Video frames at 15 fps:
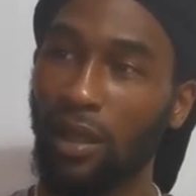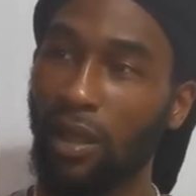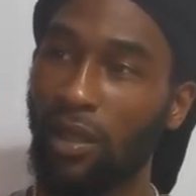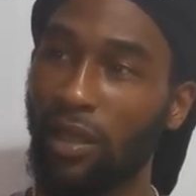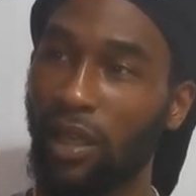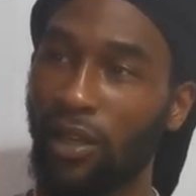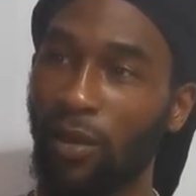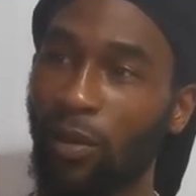
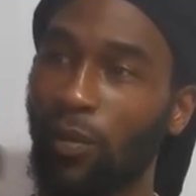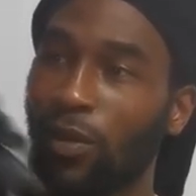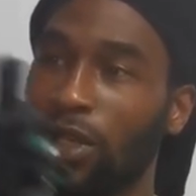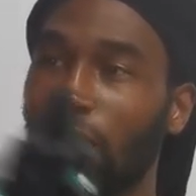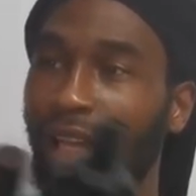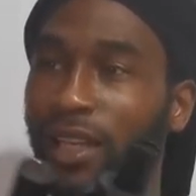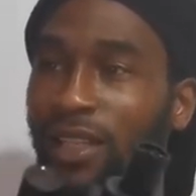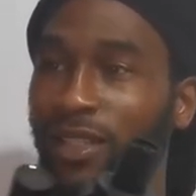and yeah, you're
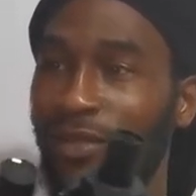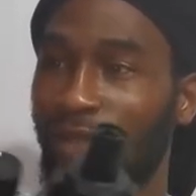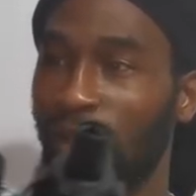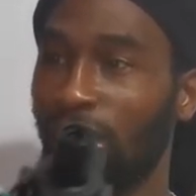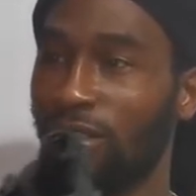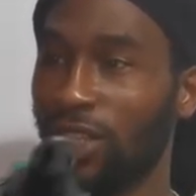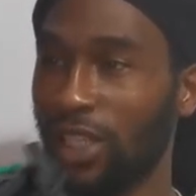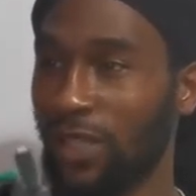probably like there's
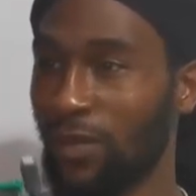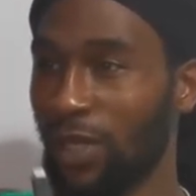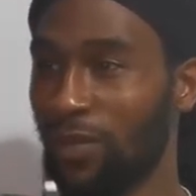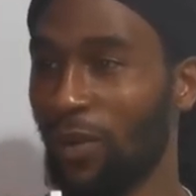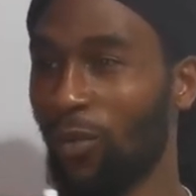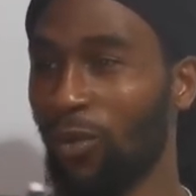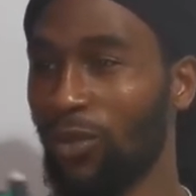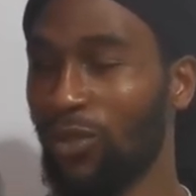adjustments,
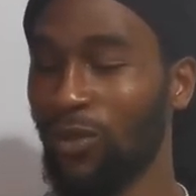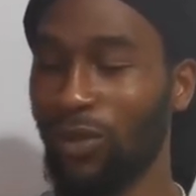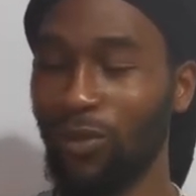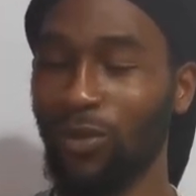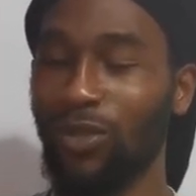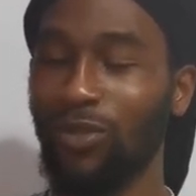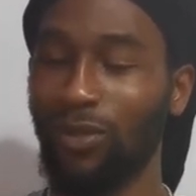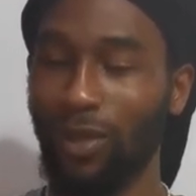but we'll talk
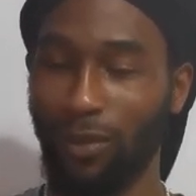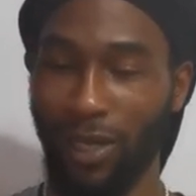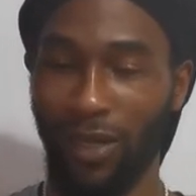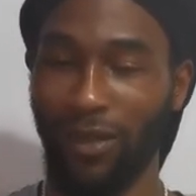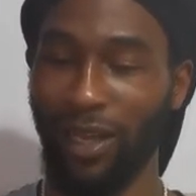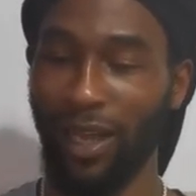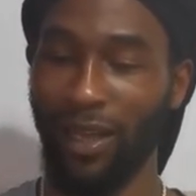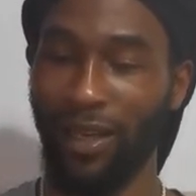we'll talk
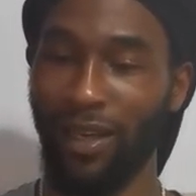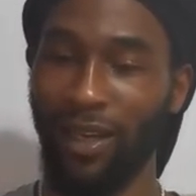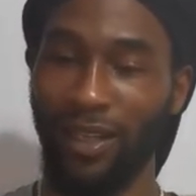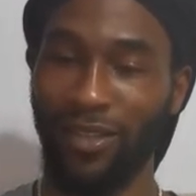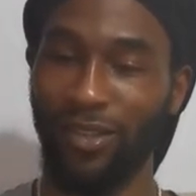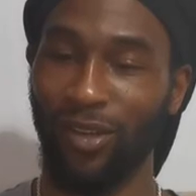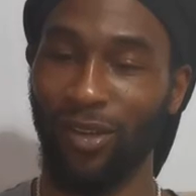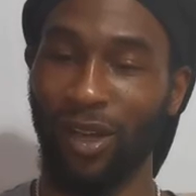about that
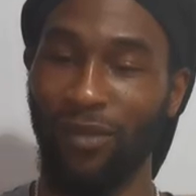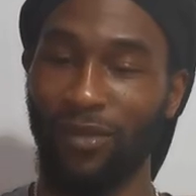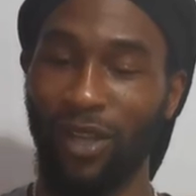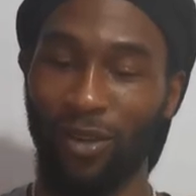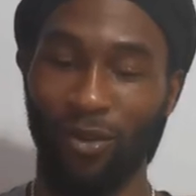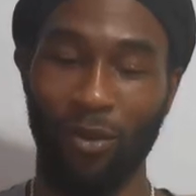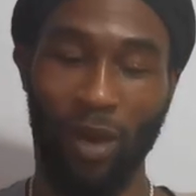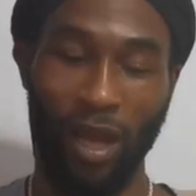later. Cause I've
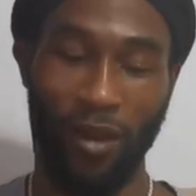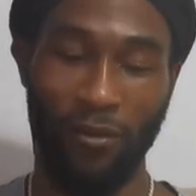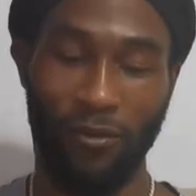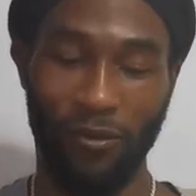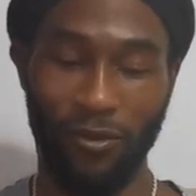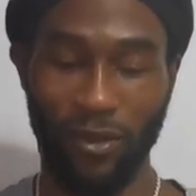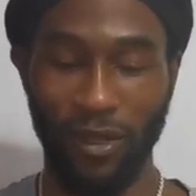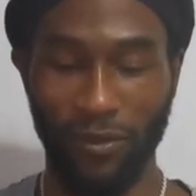done quite a
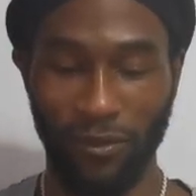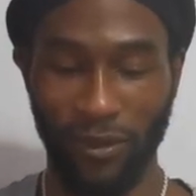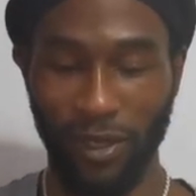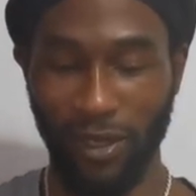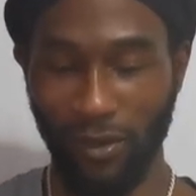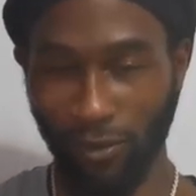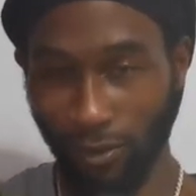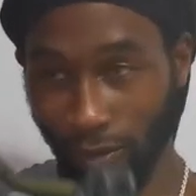few
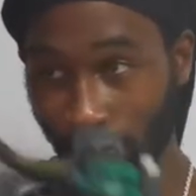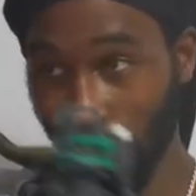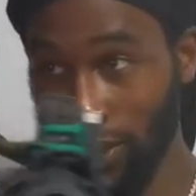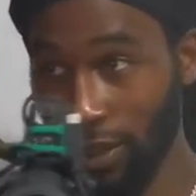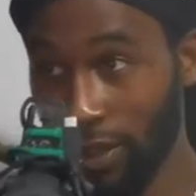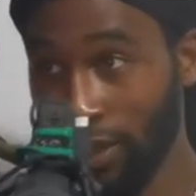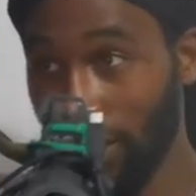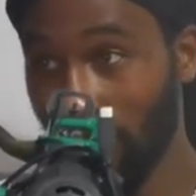different little
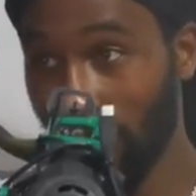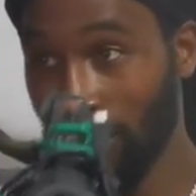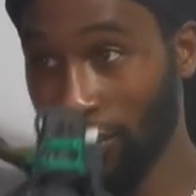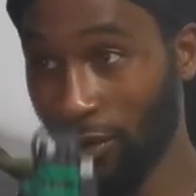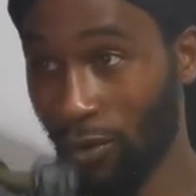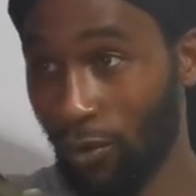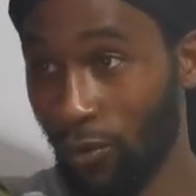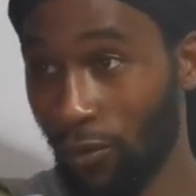
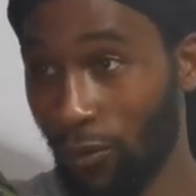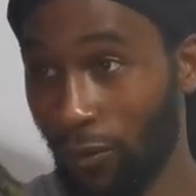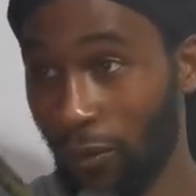cool